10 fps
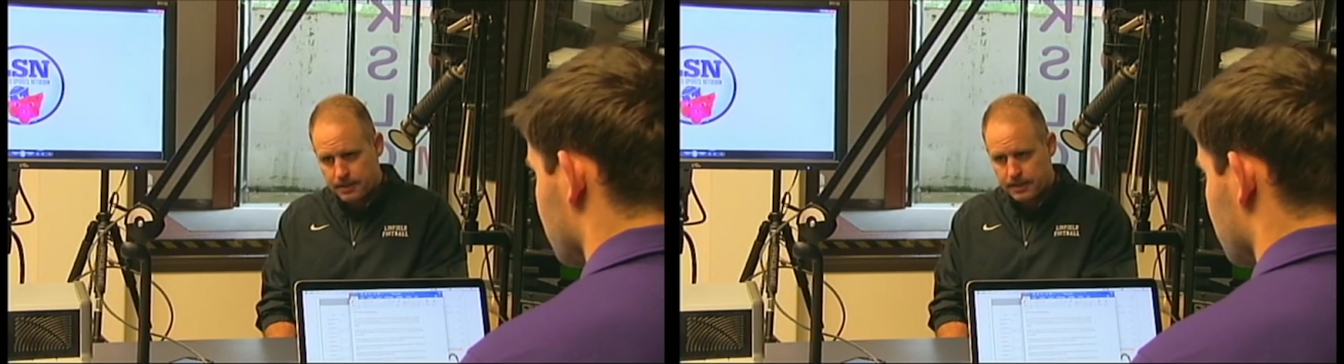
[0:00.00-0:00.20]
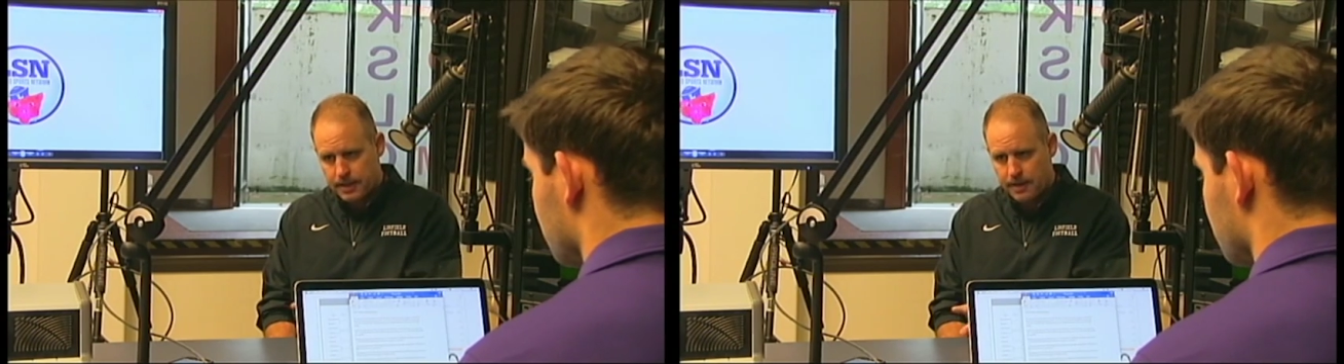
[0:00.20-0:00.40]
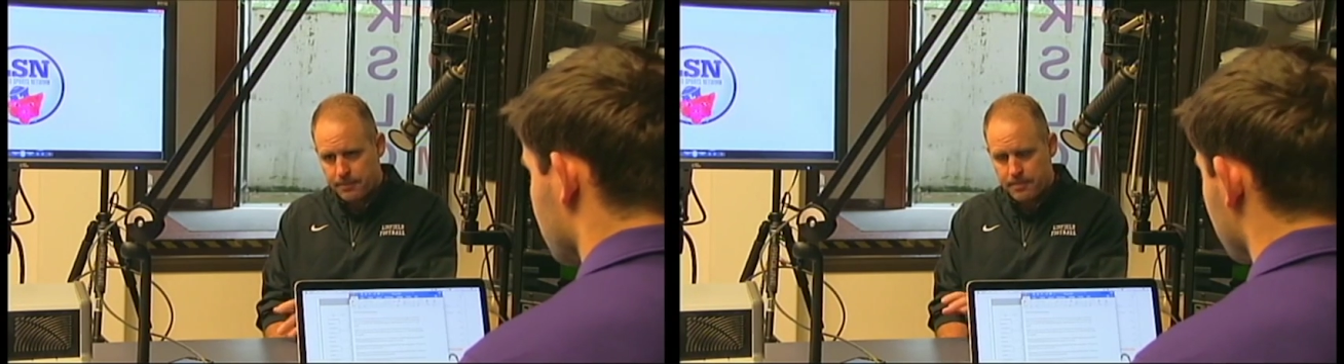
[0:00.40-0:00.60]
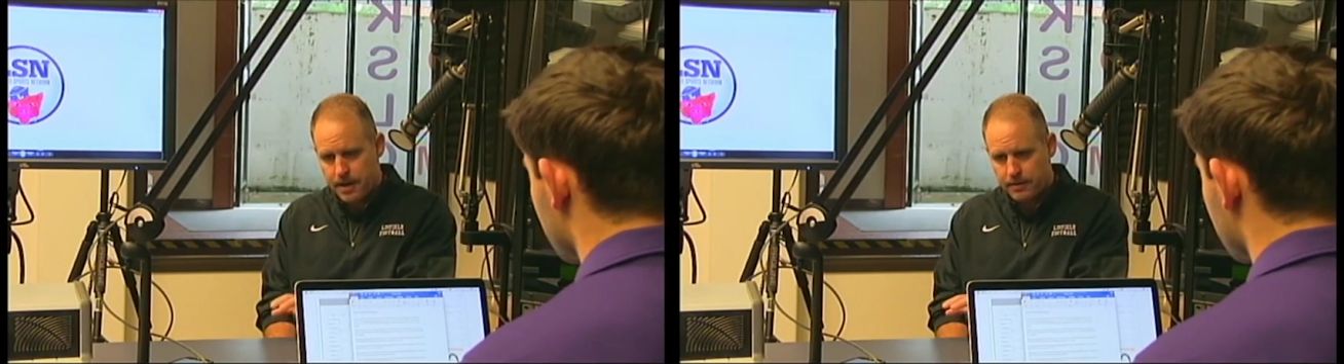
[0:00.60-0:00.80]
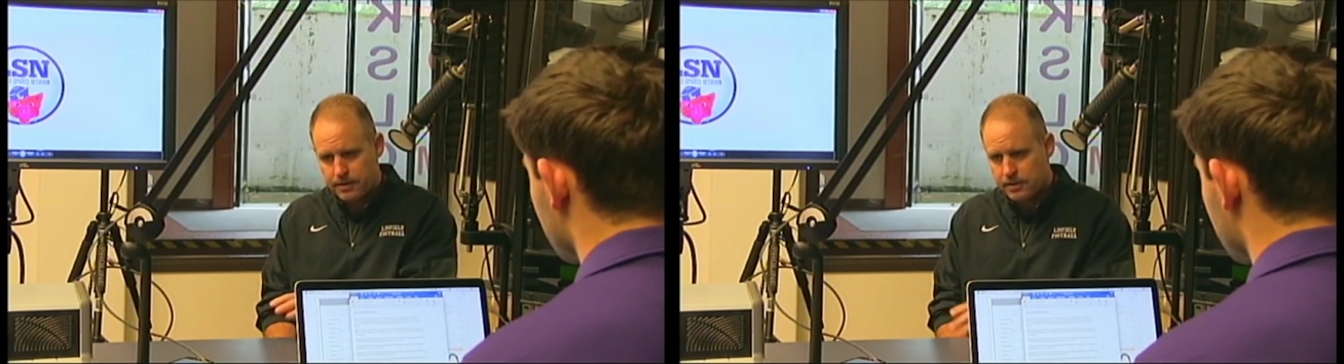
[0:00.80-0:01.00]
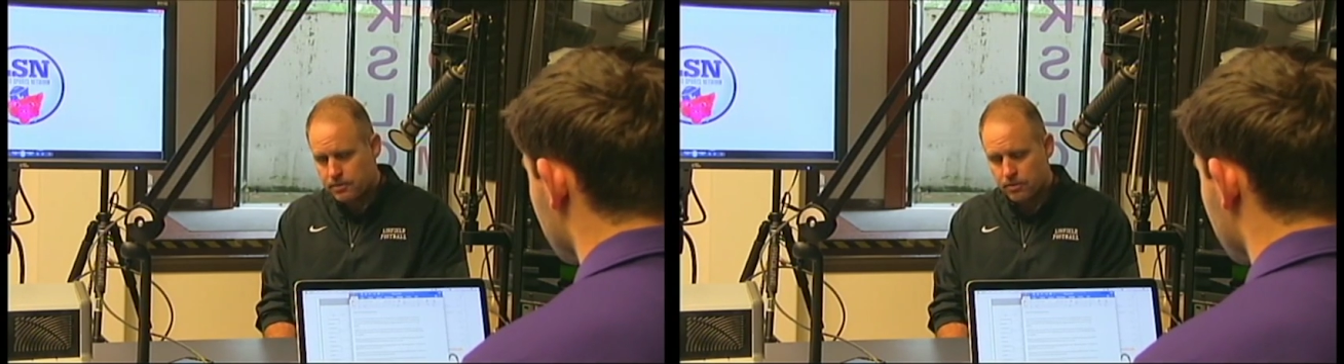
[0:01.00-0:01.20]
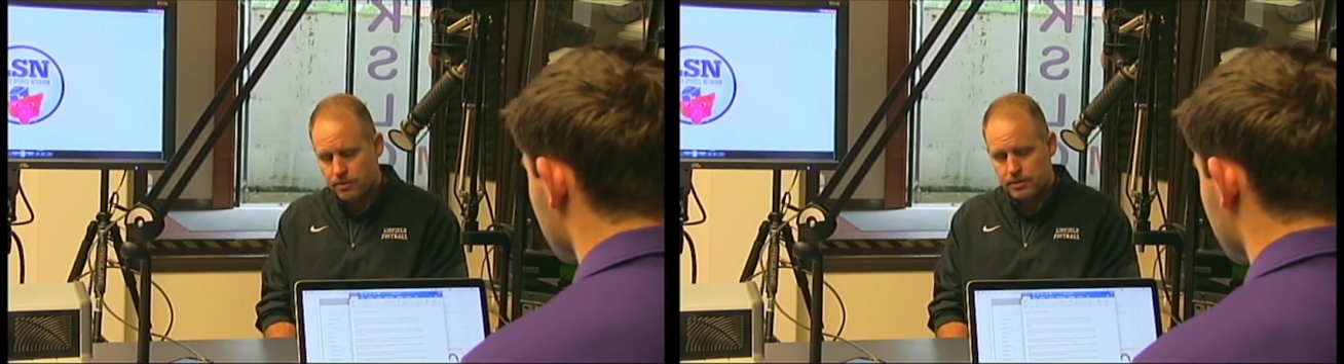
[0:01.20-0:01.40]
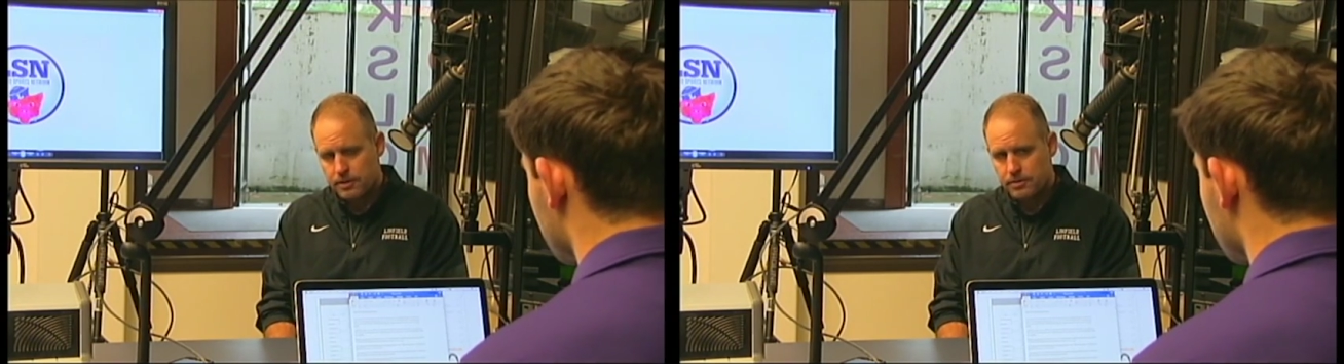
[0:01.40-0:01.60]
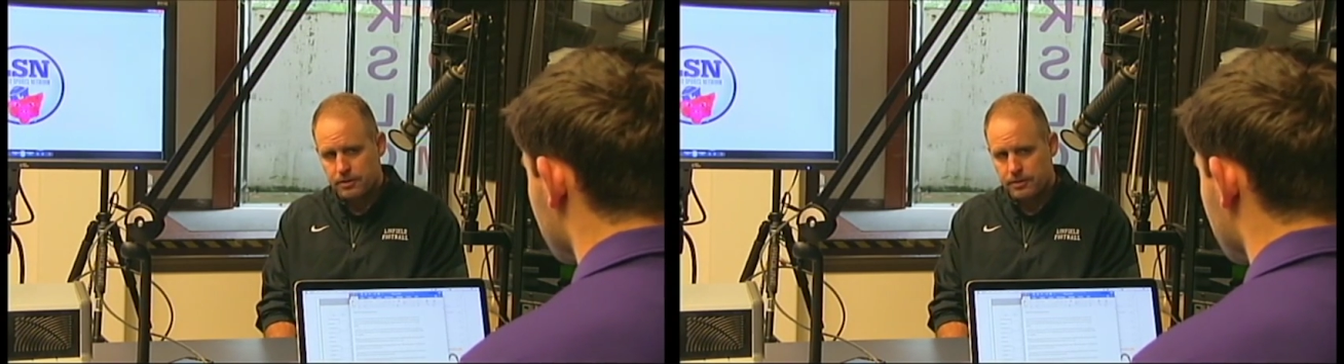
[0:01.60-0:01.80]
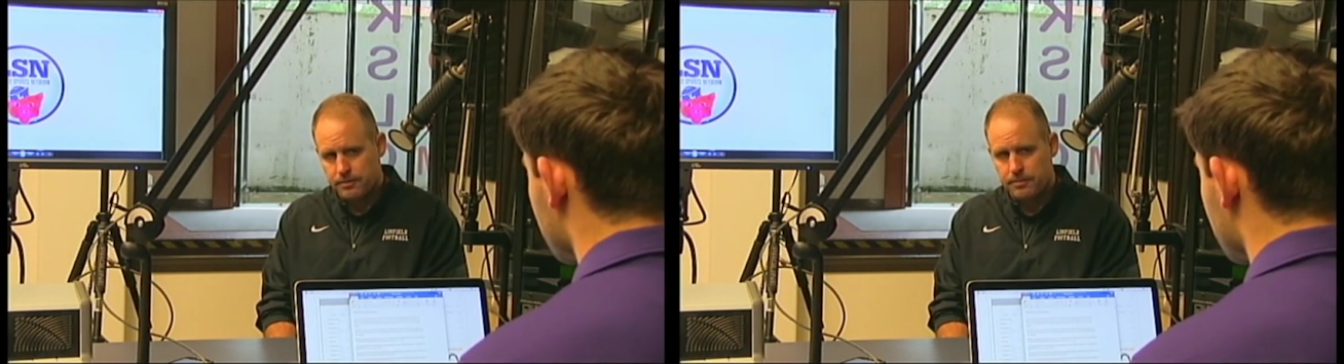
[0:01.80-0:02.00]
kept them out of the end zone, essentially,